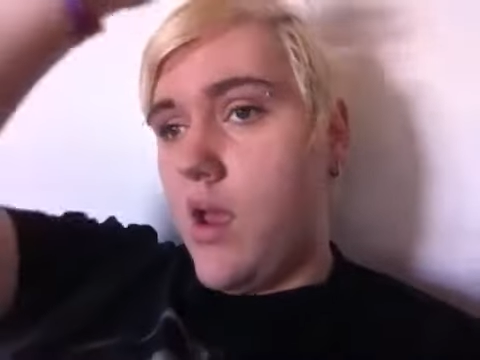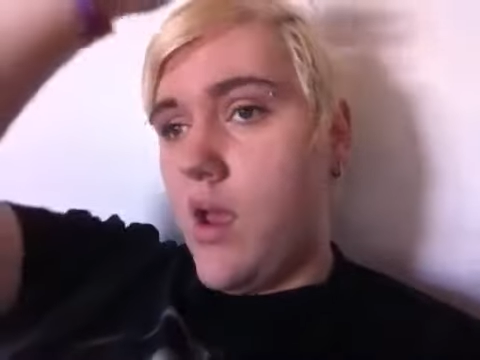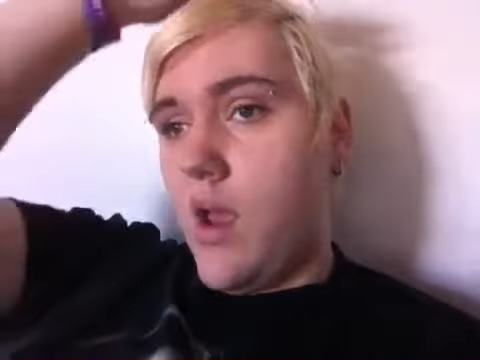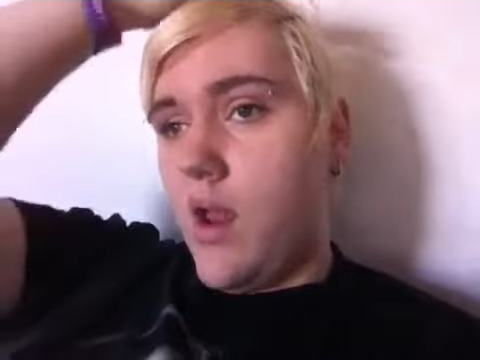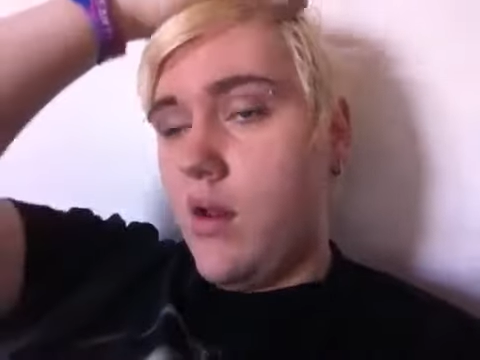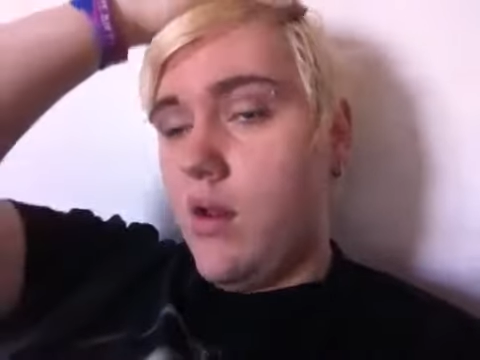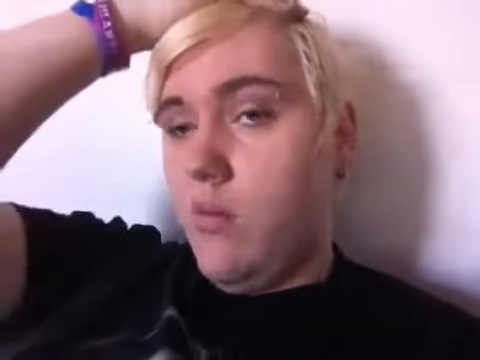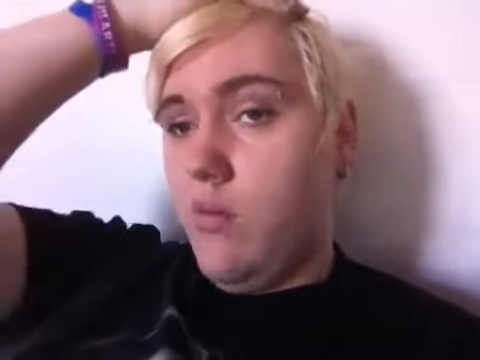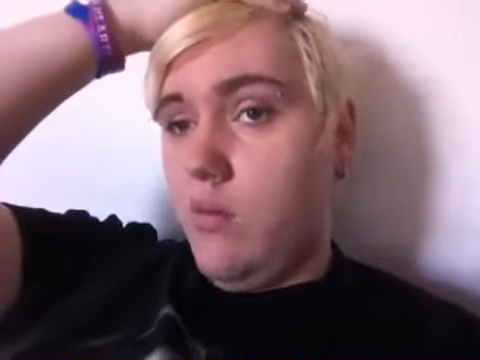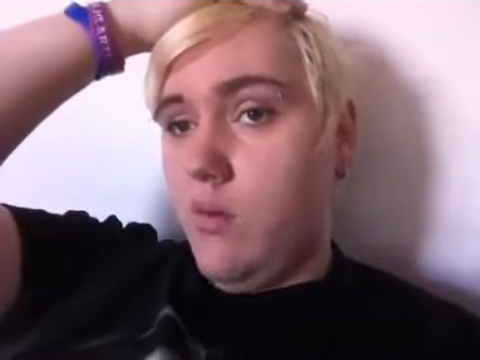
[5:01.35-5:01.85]

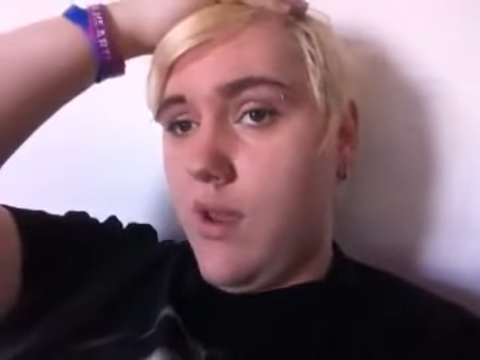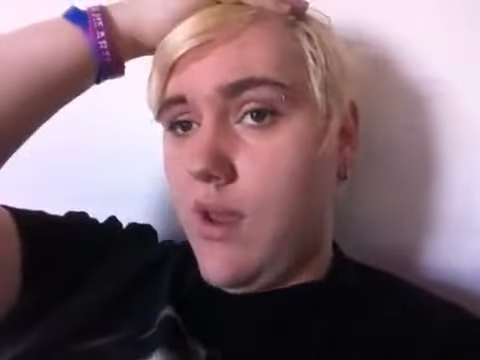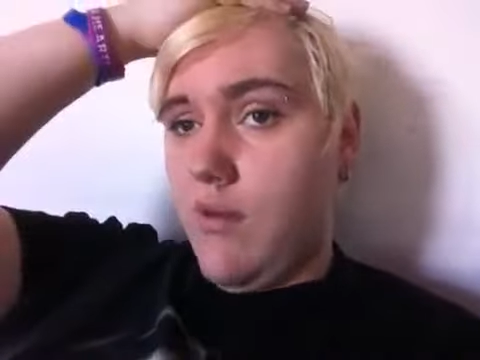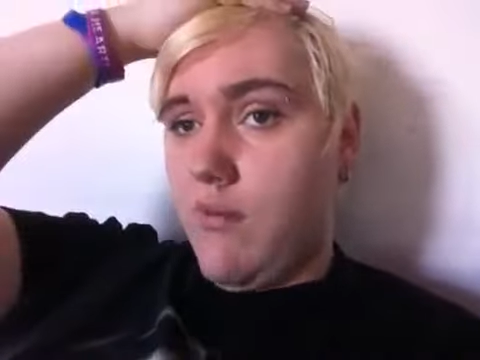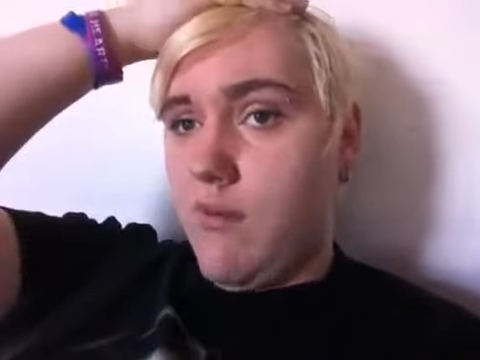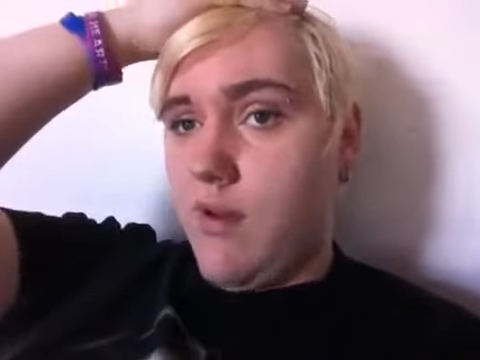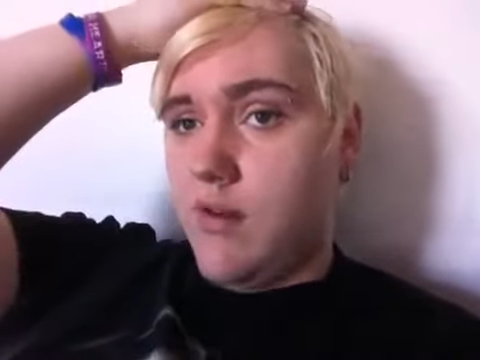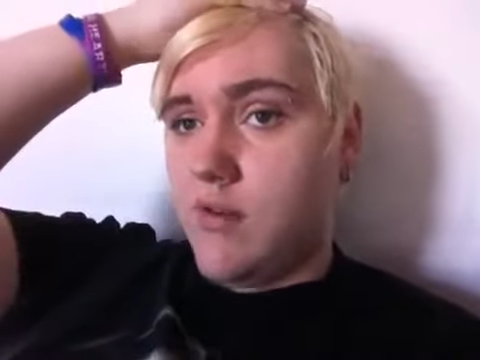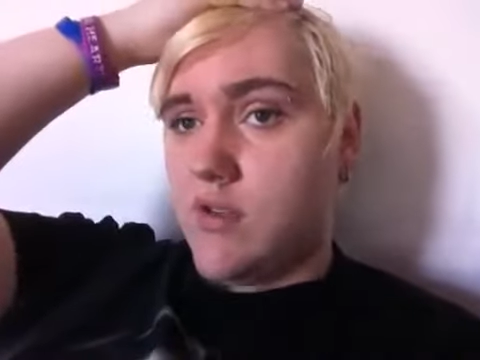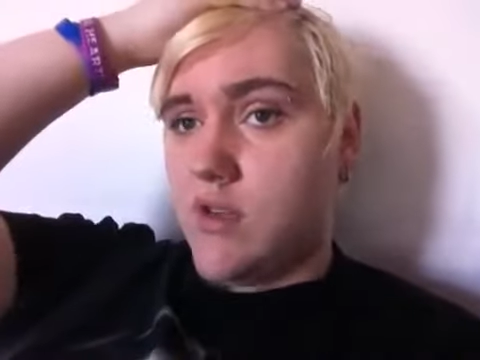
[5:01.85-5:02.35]
and I will
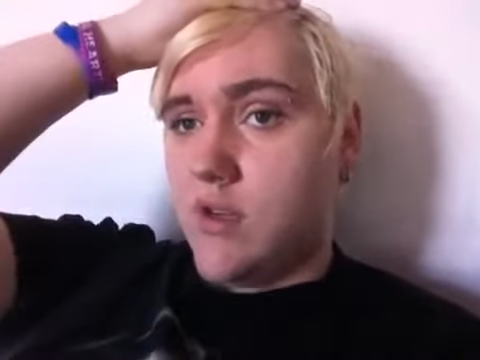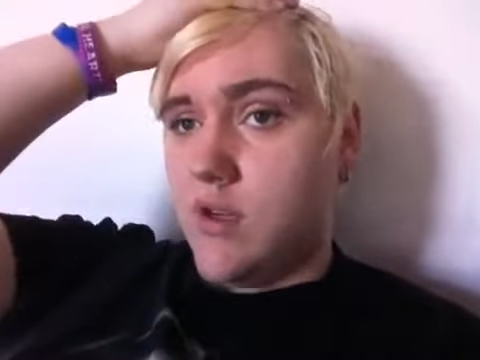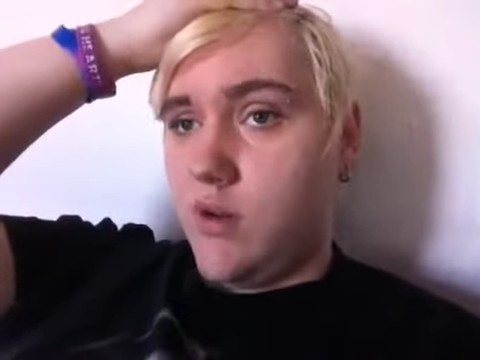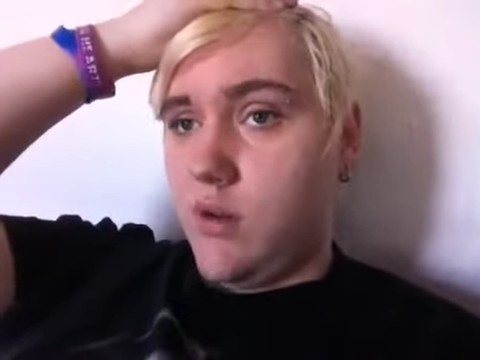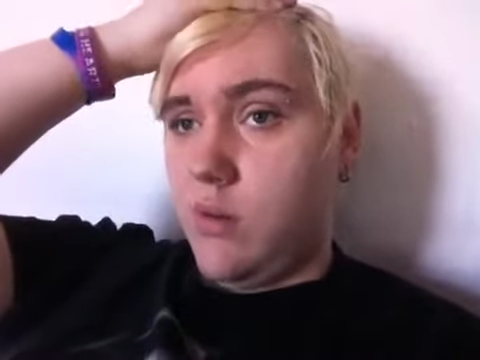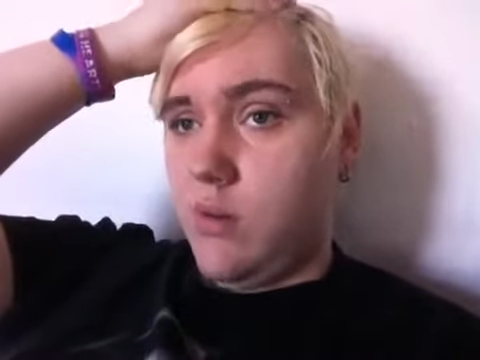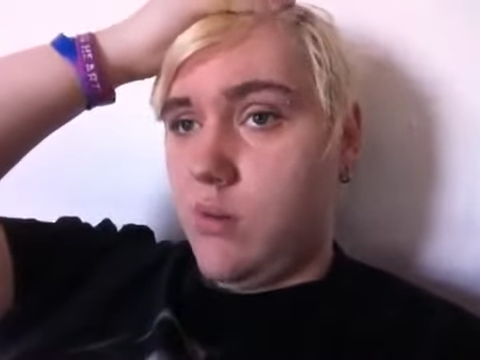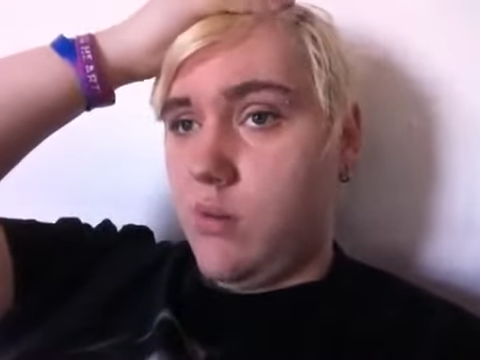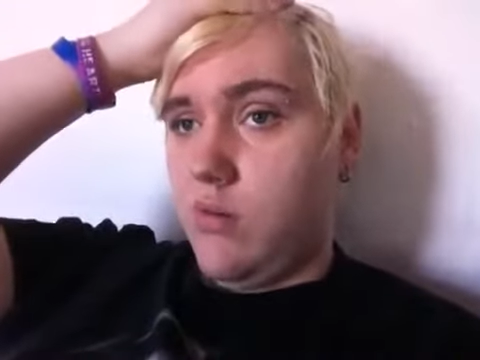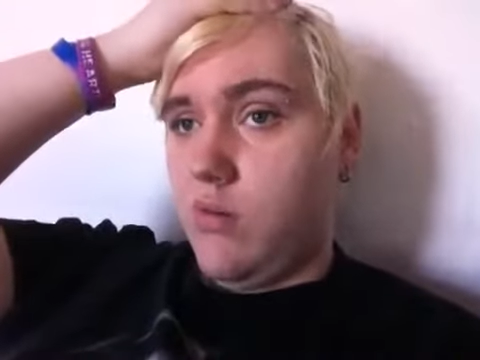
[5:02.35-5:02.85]
get round
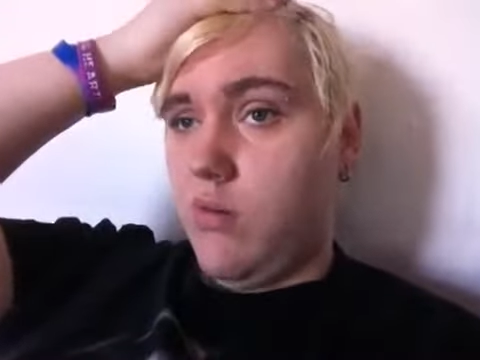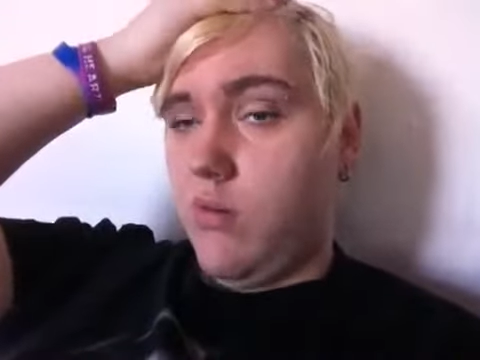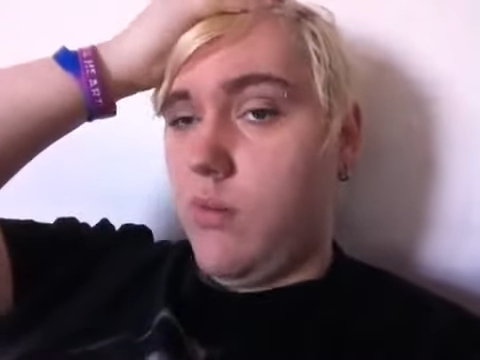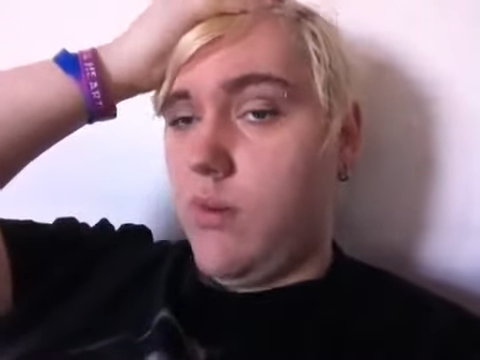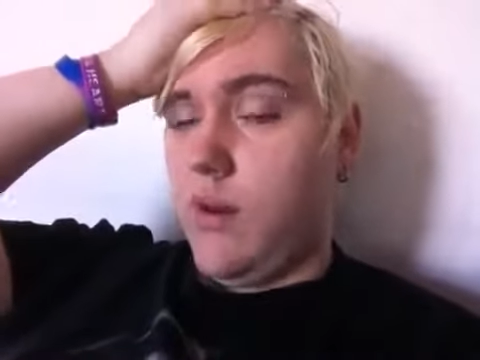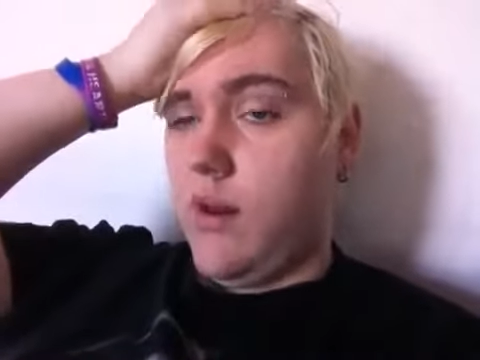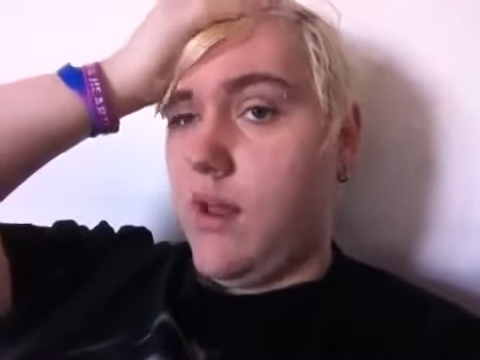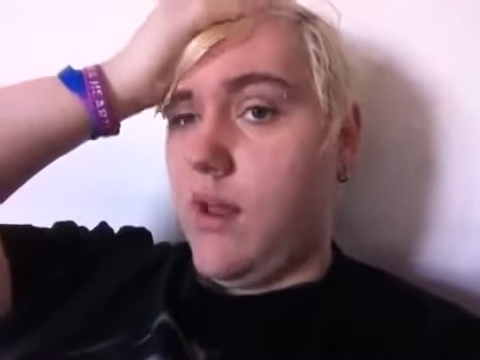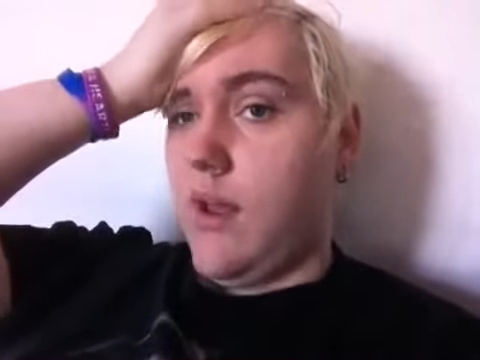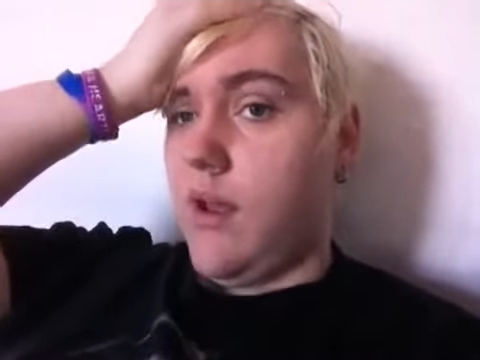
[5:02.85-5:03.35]
to
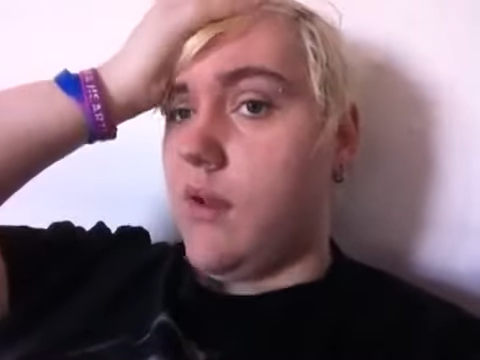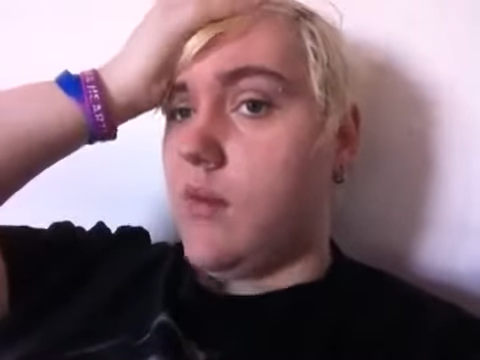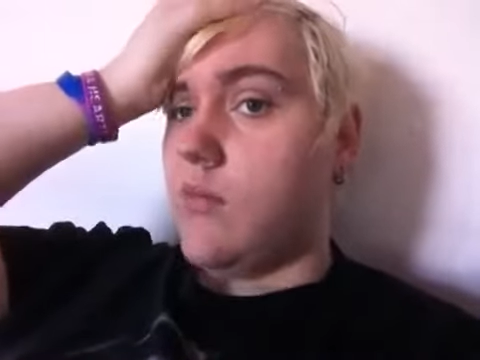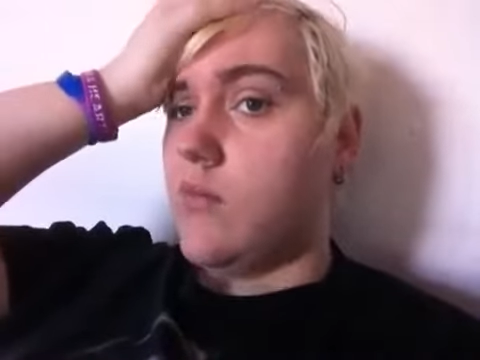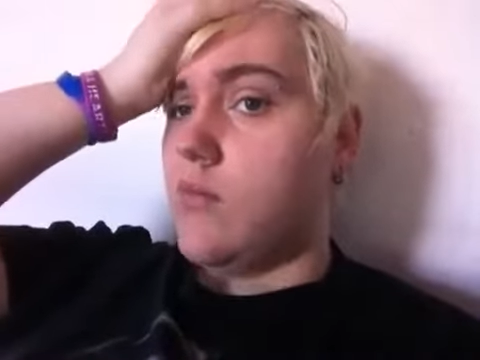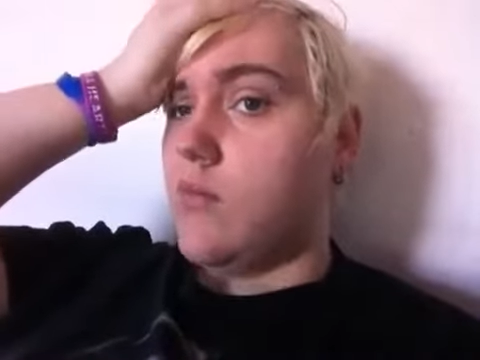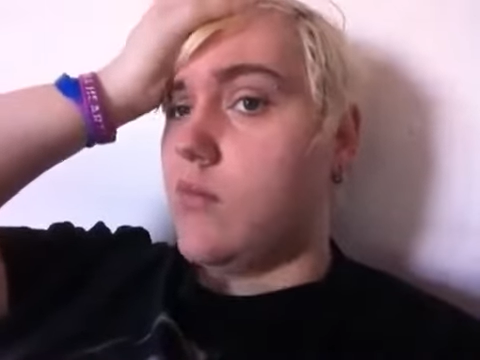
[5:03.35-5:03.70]
doing that